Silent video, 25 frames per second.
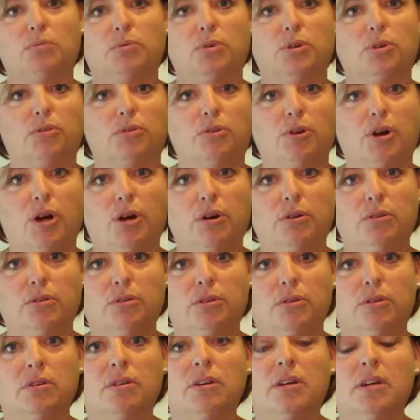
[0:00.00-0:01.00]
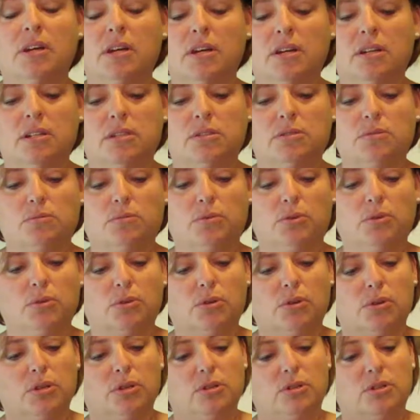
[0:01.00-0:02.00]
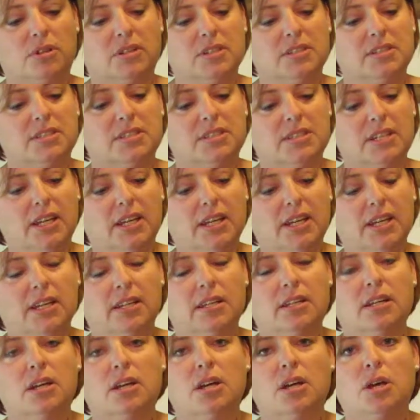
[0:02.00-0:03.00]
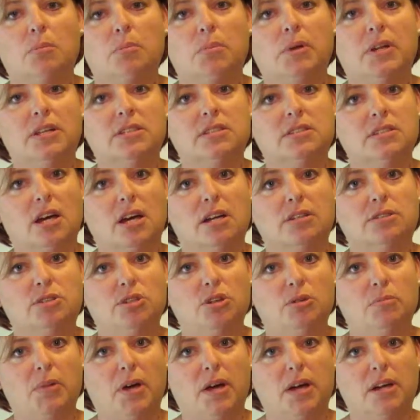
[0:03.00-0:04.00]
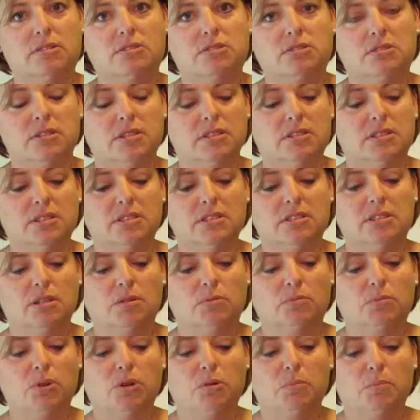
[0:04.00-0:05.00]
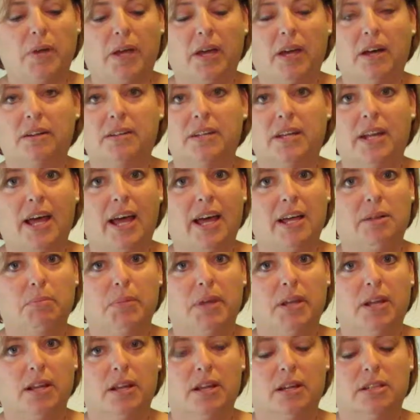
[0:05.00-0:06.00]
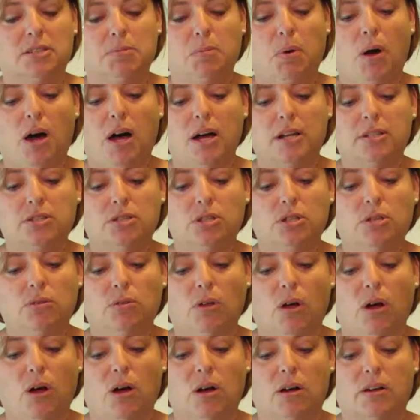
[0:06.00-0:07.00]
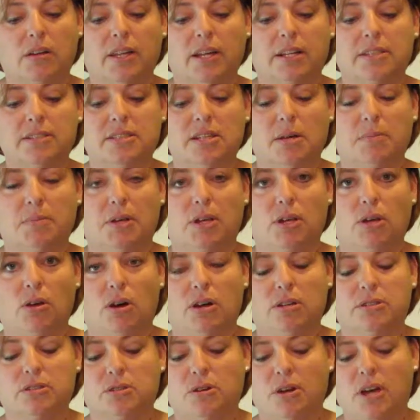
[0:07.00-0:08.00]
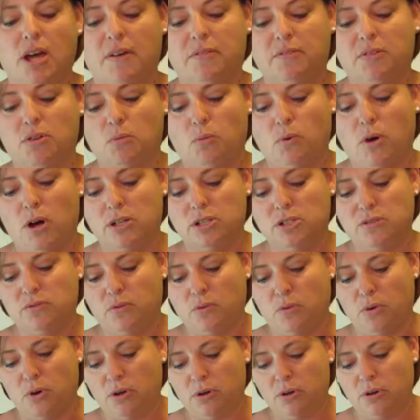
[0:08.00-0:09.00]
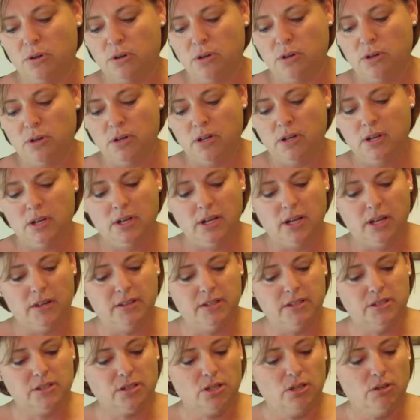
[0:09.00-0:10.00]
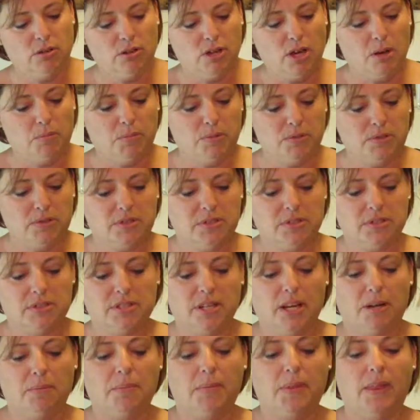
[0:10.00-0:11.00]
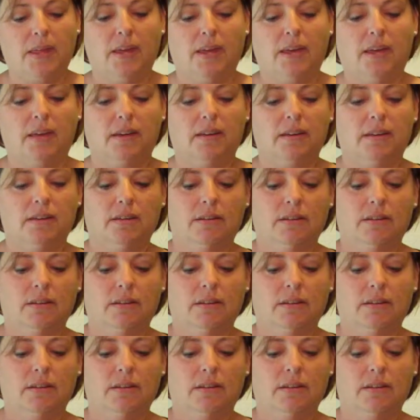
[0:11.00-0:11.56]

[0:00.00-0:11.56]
root growth? Real good, you can see it, but it's not too much. This isn't root bound, it hadn't been in its pot too long. That's something you also have to watch for. And this cucumber is the same thing.